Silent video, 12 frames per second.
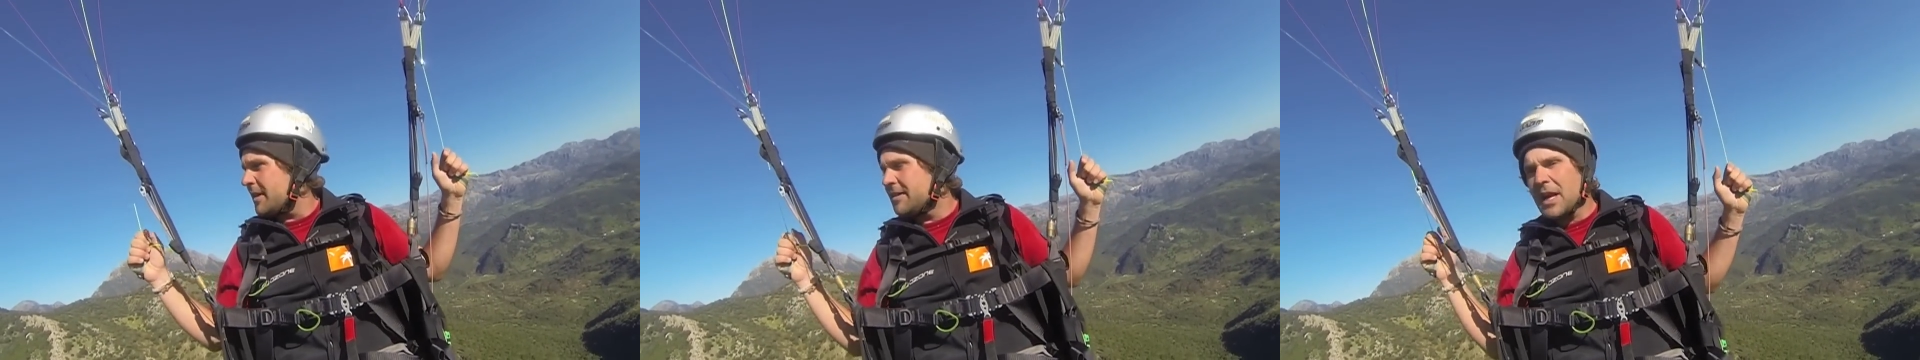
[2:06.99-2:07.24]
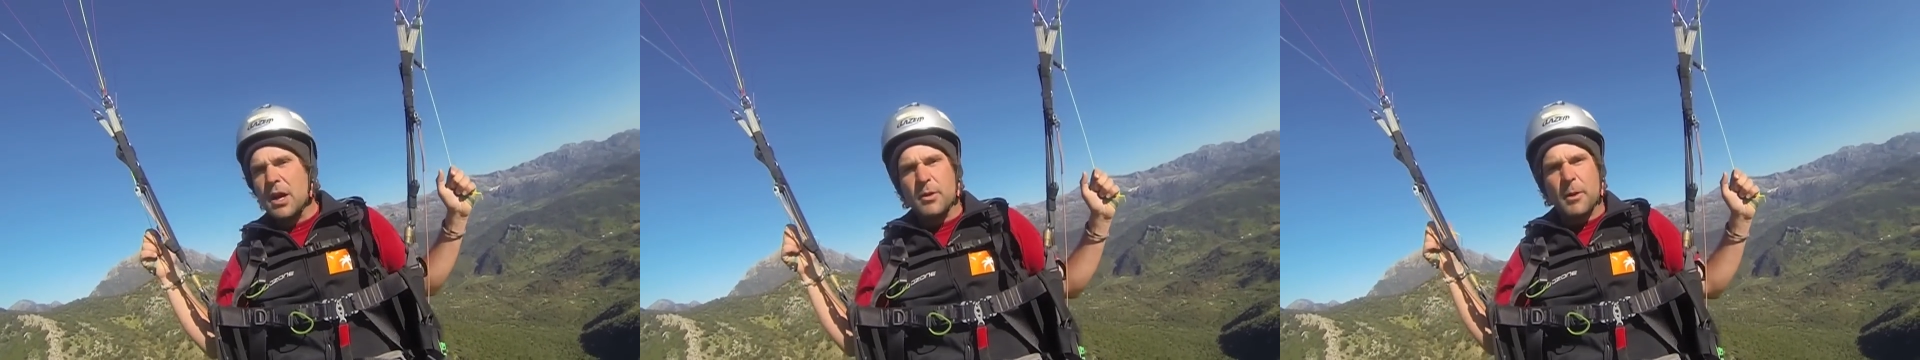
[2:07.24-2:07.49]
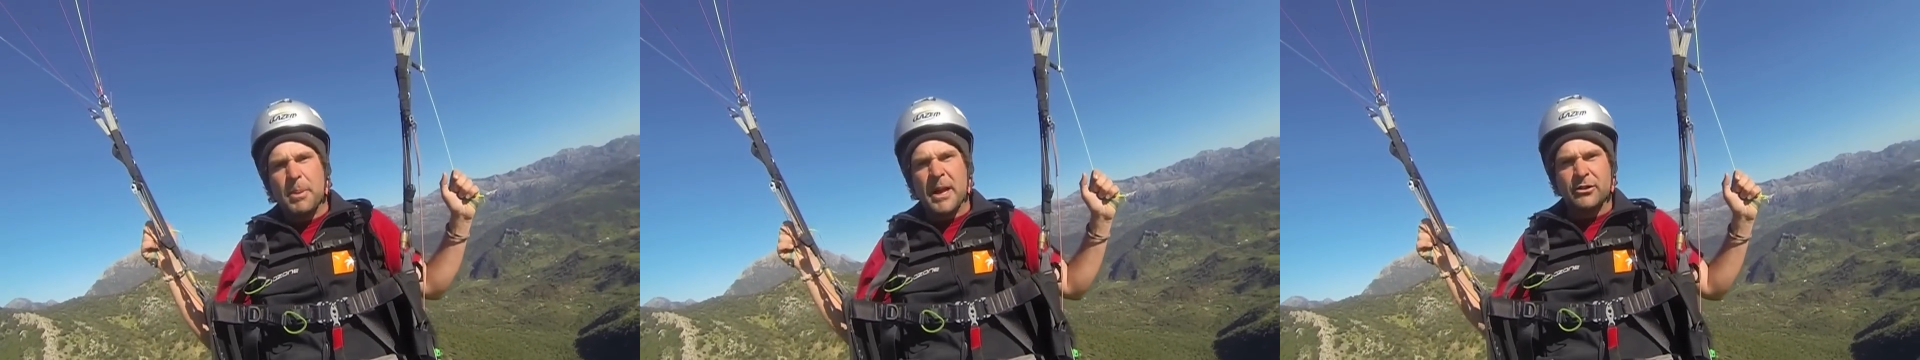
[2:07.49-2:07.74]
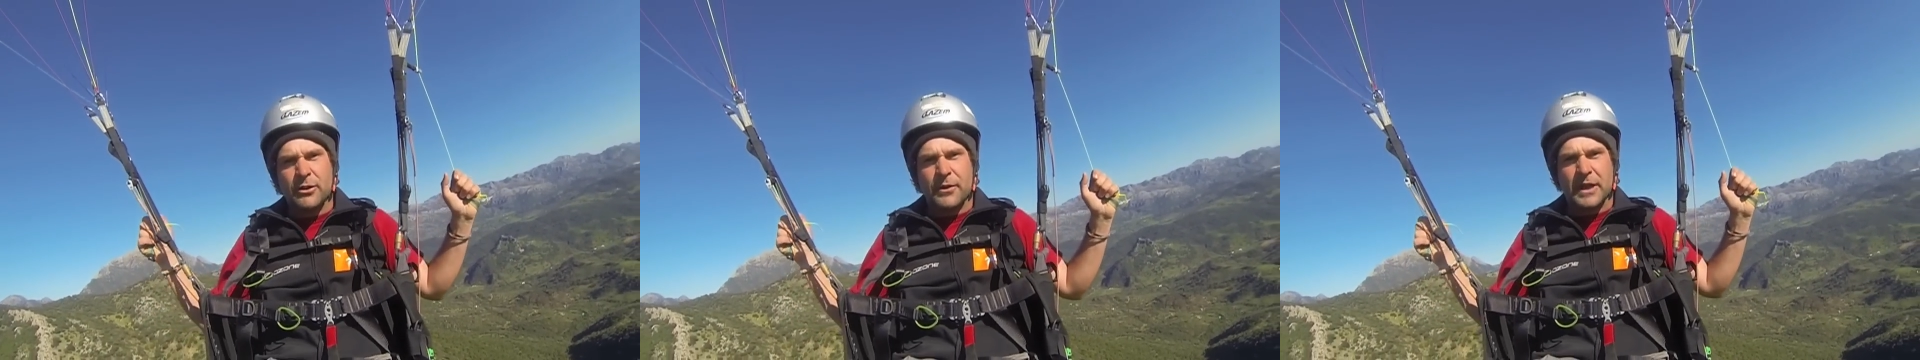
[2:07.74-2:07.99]
To deal with the
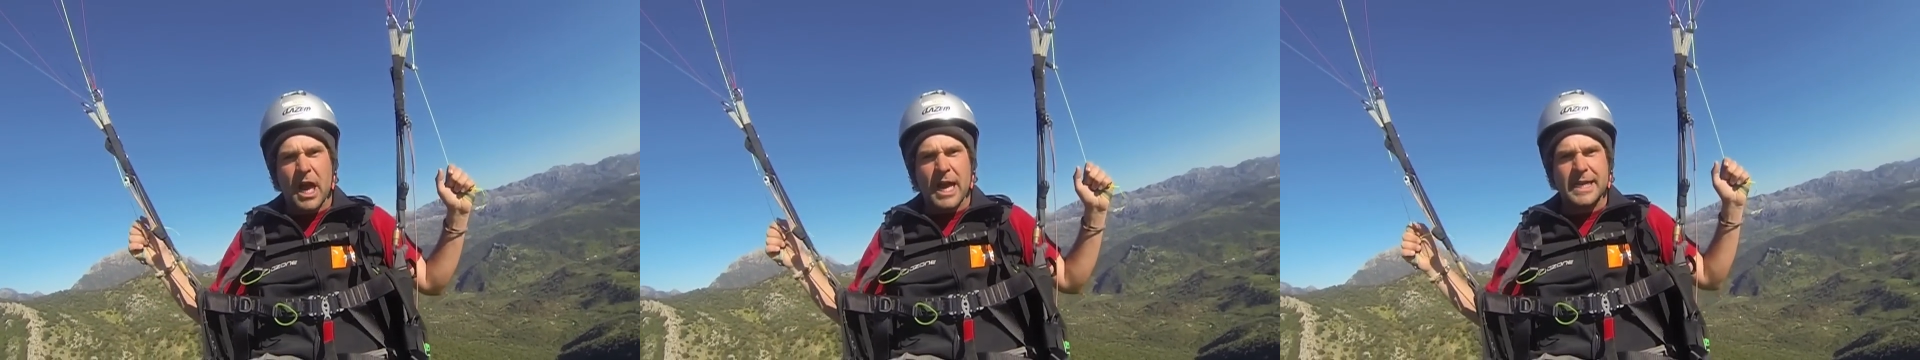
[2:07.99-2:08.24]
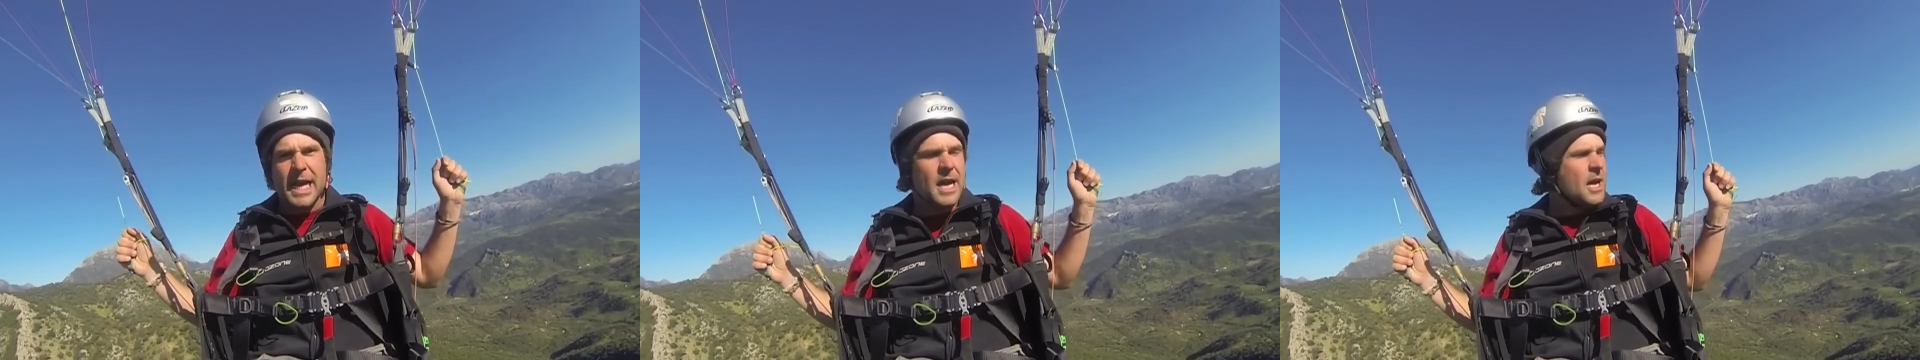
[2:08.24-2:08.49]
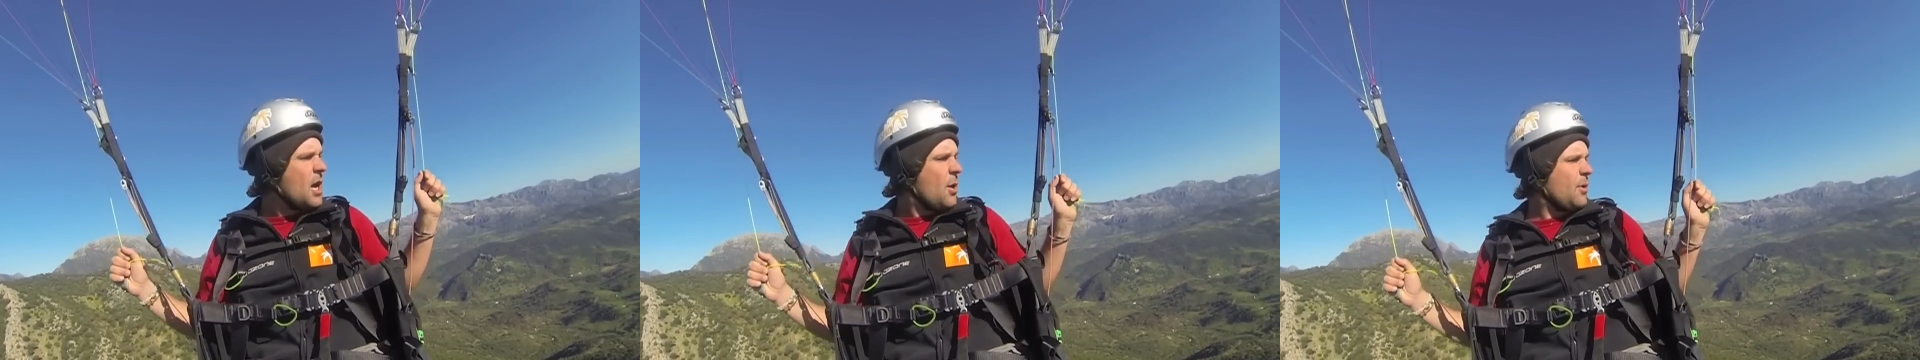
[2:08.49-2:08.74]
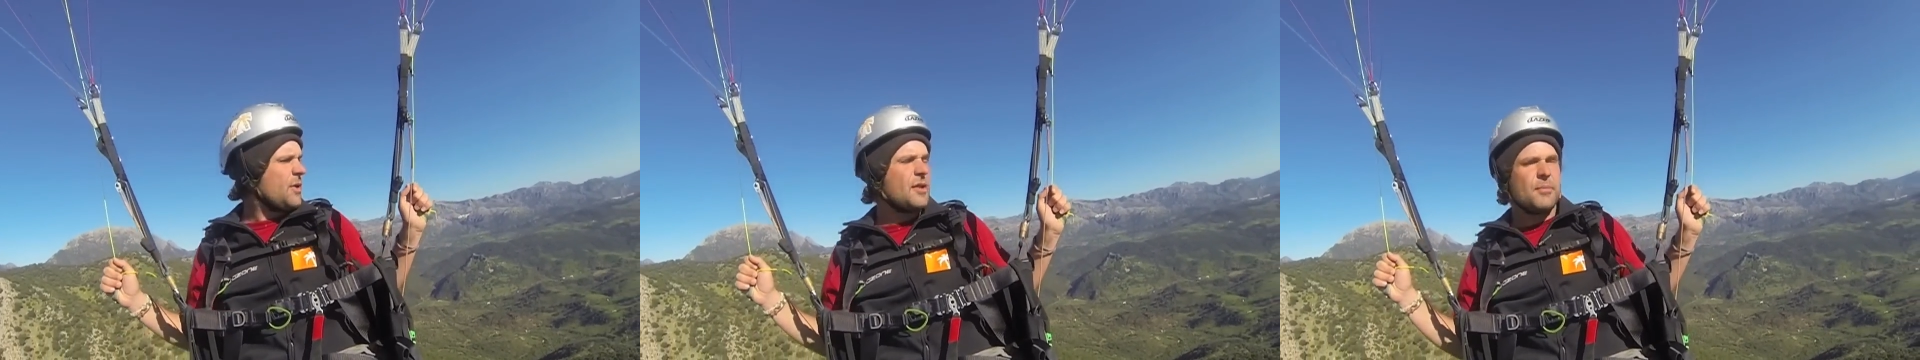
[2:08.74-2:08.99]
pitch of the glider,
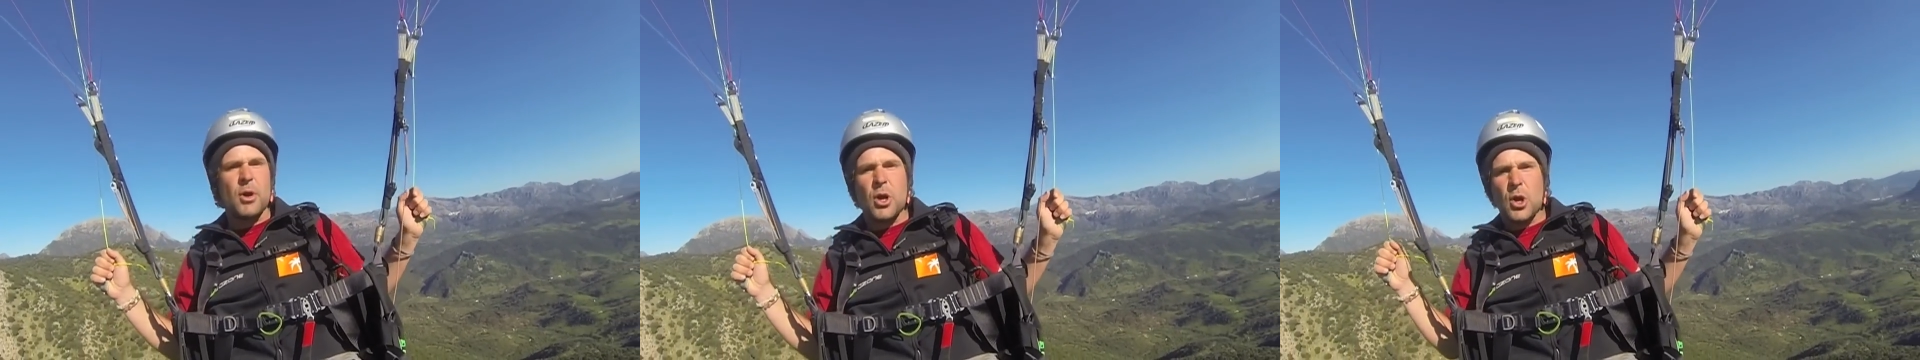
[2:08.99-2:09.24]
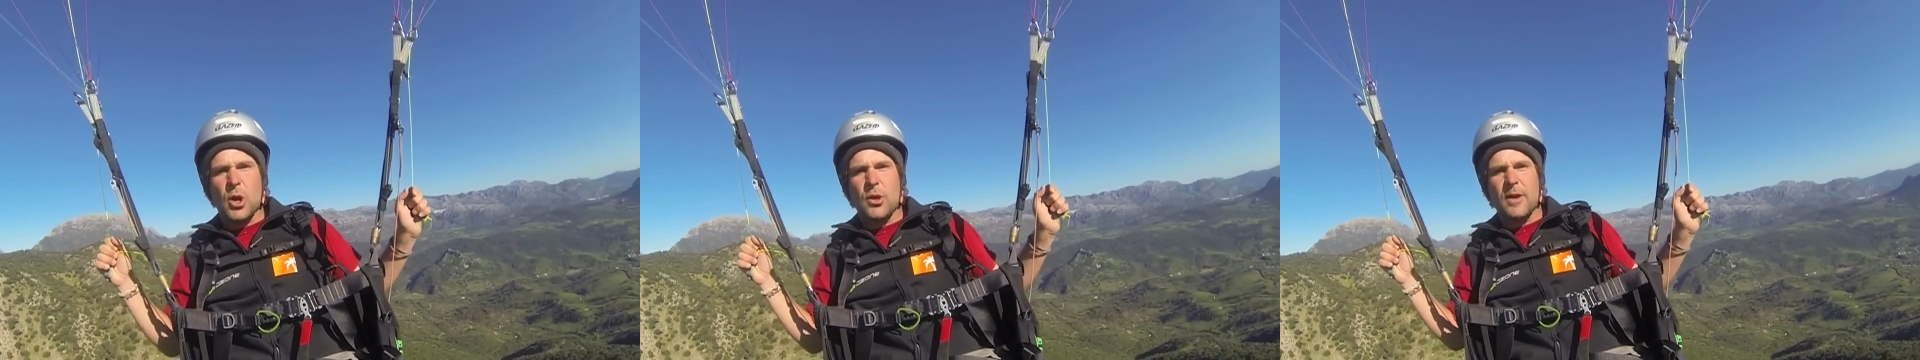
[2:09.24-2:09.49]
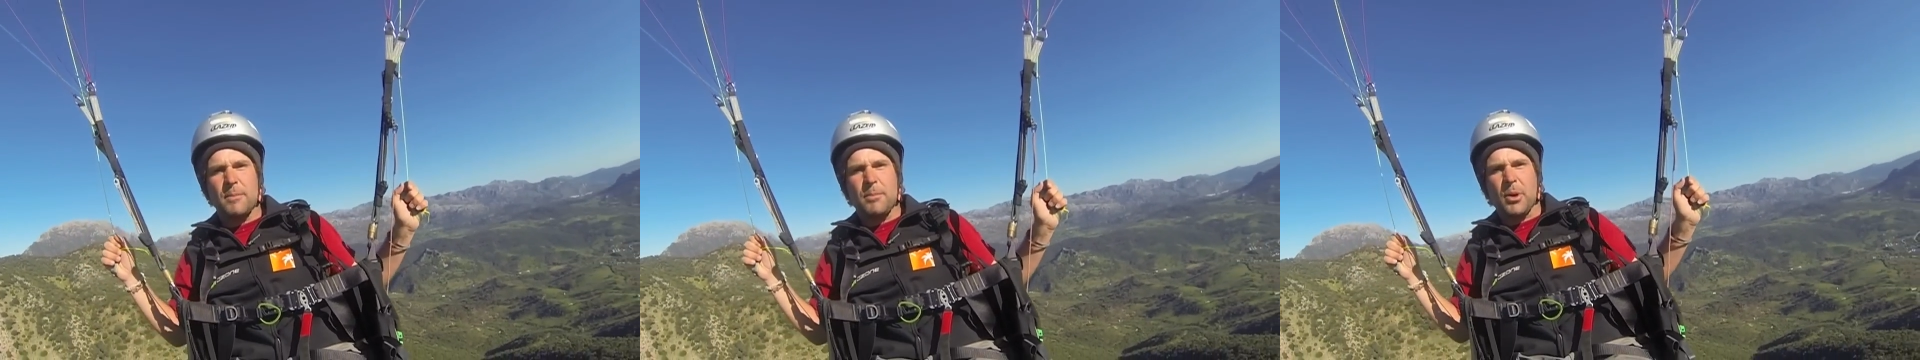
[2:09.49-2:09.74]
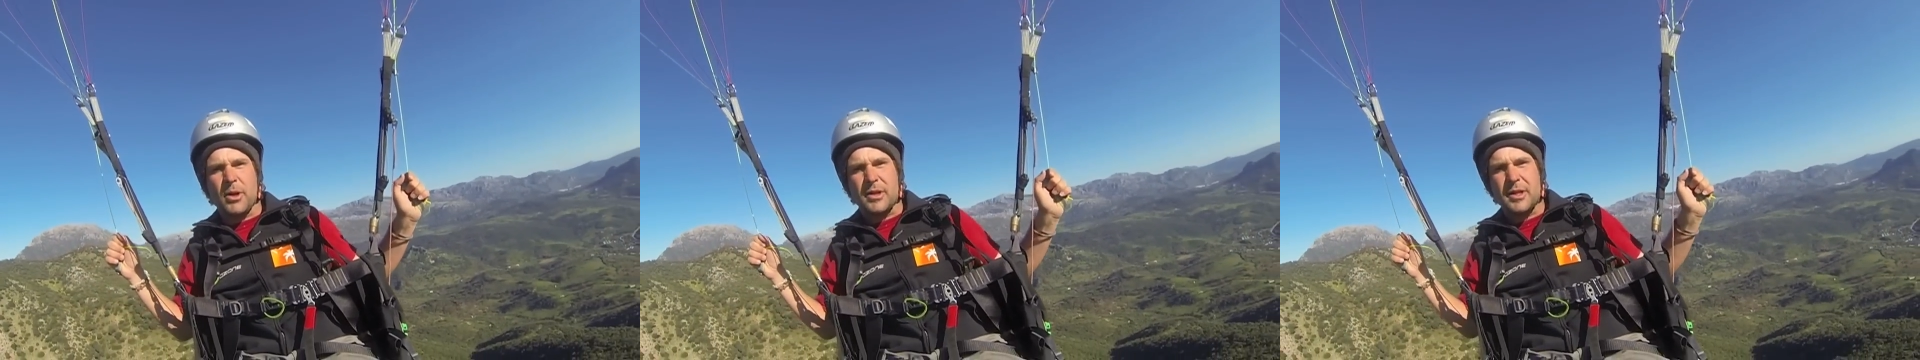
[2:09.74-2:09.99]
smooth
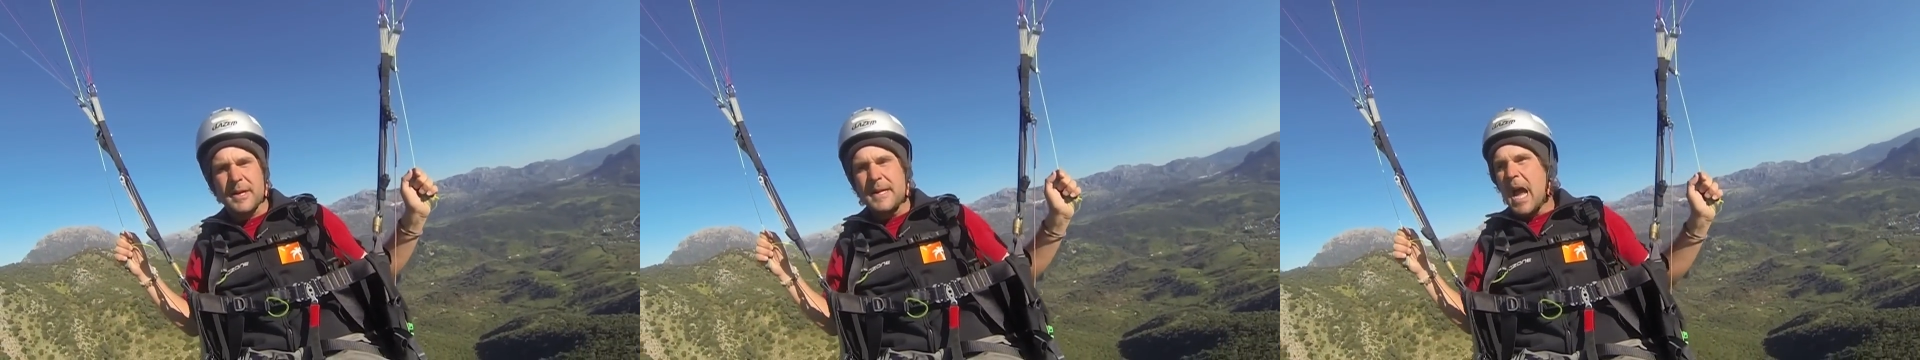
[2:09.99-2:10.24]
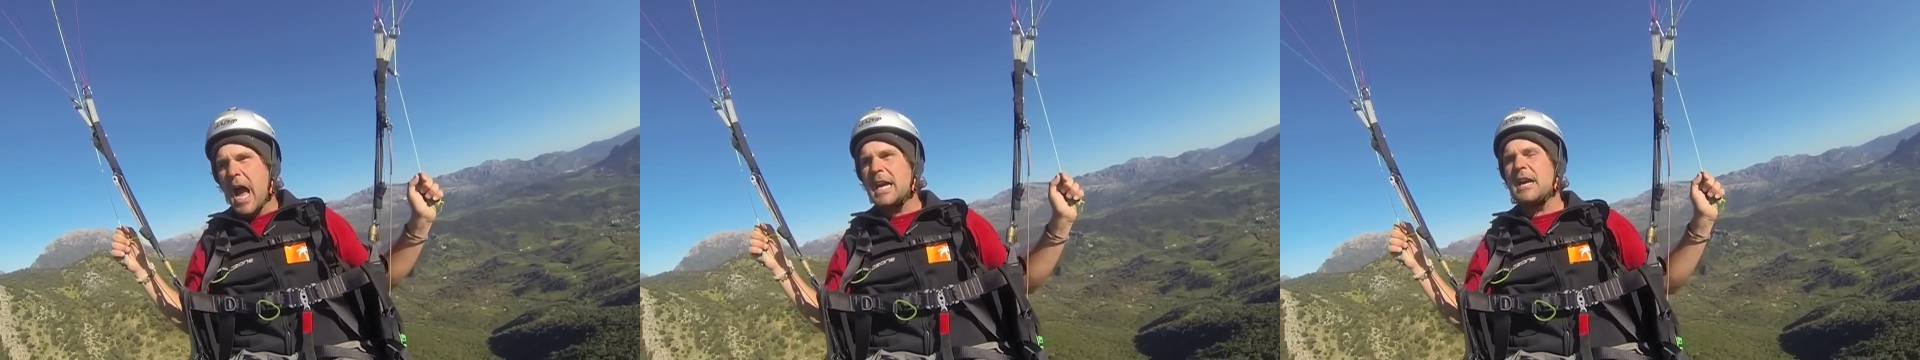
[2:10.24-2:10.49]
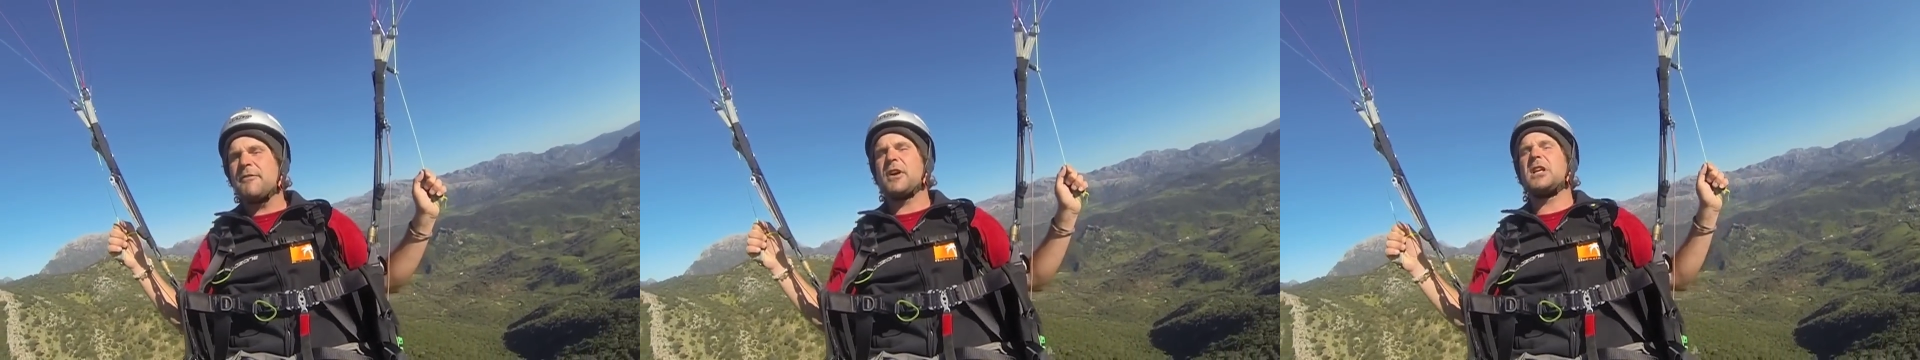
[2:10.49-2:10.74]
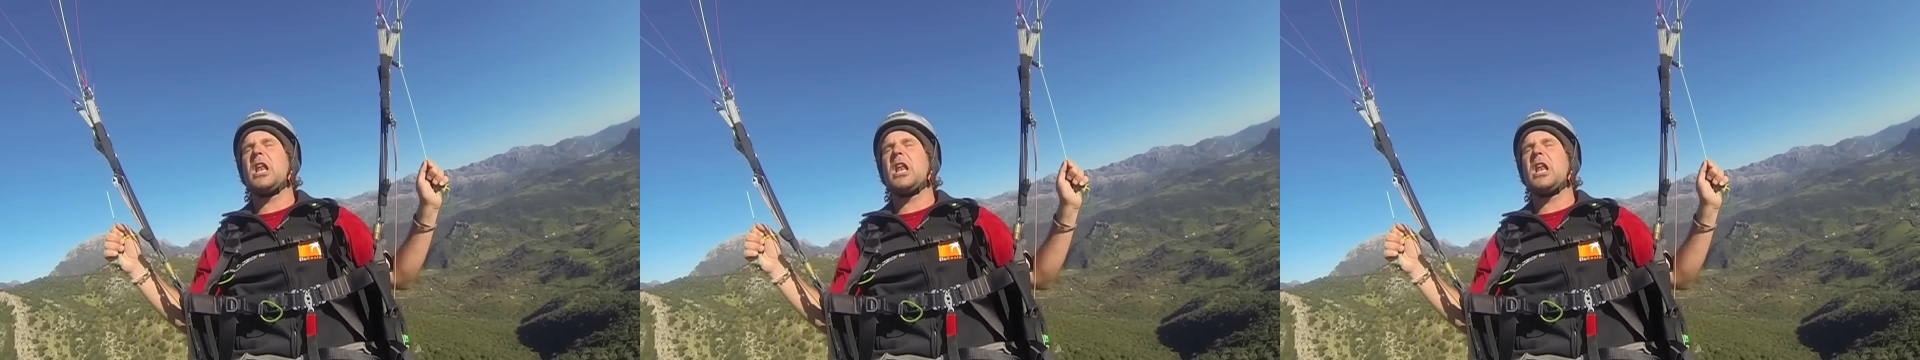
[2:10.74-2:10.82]
impulse. I, if the